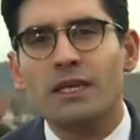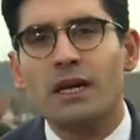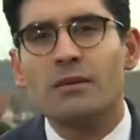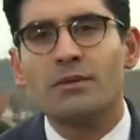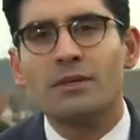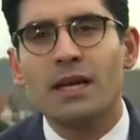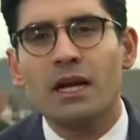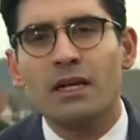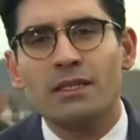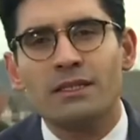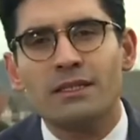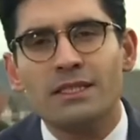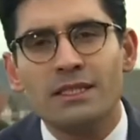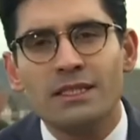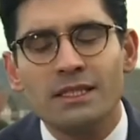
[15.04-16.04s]
Gabriel,
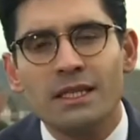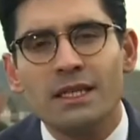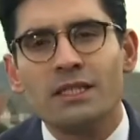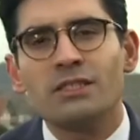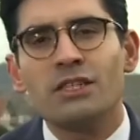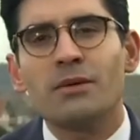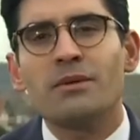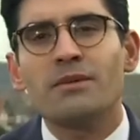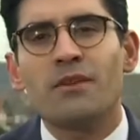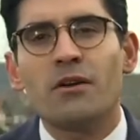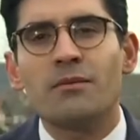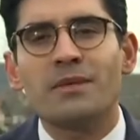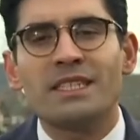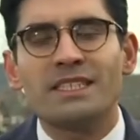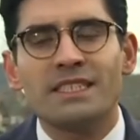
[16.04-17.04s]
the German foreign
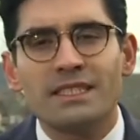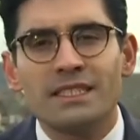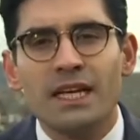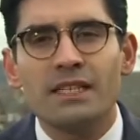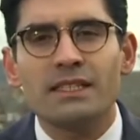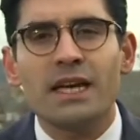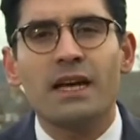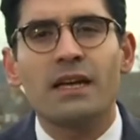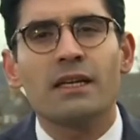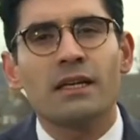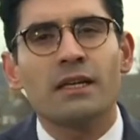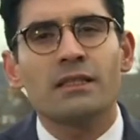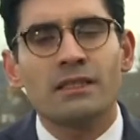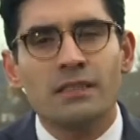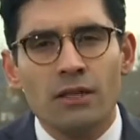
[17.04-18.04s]
minister, said that
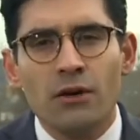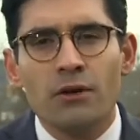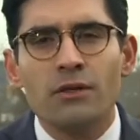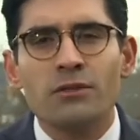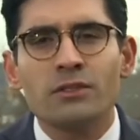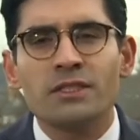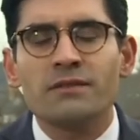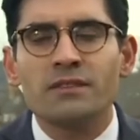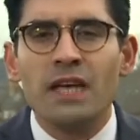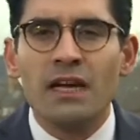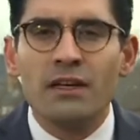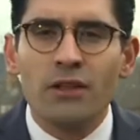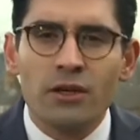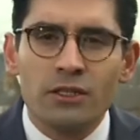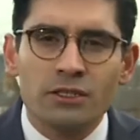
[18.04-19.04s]
the corridors of
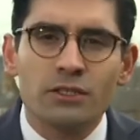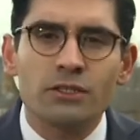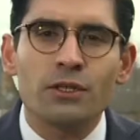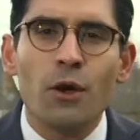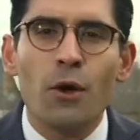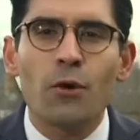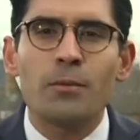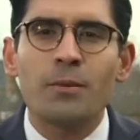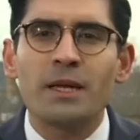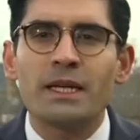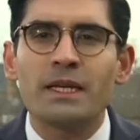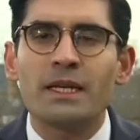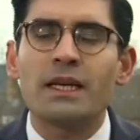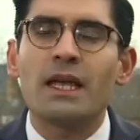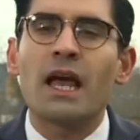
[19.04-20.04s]
dialogue should open
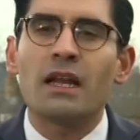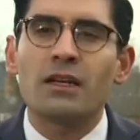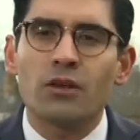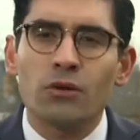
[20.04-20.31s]
and